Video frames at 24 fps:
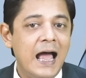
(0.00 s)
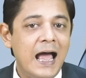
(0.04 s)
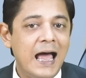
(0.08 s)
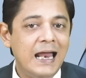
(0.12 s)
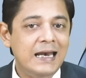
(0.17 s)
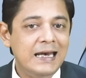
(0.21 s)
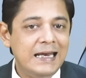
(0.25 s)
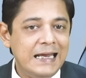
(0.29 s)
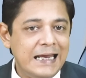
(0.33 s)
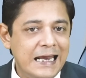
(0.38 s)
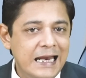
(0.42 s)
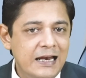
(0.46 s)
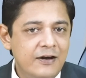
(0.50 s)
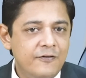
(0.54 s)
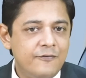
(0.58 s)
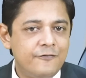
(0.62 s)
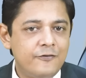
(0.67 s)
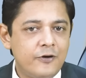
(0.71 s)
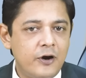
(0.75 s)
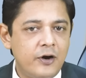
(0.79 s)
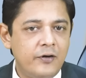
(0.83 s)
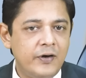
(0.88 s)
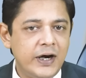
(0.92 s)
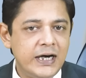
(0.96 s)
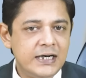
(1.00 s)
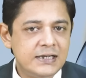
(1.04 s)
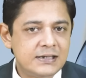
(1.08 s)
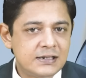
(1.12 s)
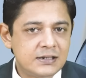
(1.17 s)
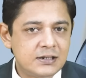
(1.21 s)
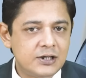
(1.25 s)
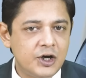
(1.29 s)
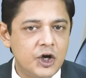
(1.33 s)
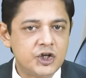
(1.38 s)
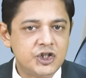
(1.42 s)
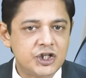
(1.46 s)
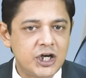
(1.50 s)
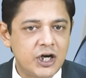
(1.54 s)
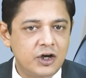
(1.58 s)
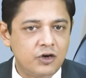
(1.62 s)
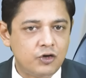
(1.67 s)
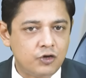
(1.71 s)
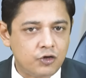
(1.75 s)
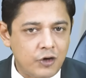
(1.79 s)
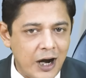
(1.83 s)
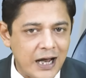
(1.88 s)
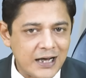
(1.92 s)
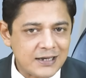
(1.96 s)
an infrared search
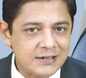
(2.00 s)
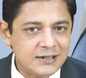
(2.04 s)
and track